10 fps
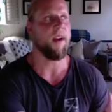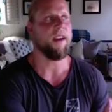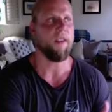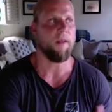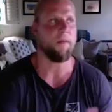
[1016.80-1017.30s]

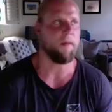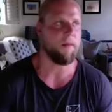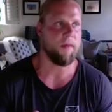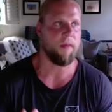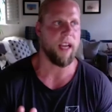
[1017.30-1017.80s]
from
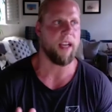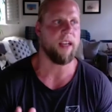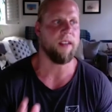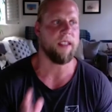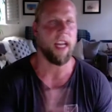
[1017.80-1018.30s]

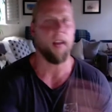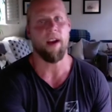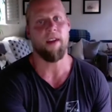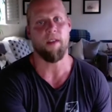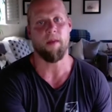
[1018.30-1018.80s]
like stay
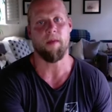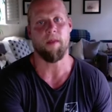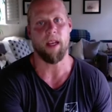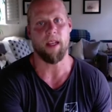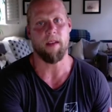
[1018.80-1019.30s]
away from
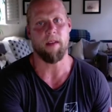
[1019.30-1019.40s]
like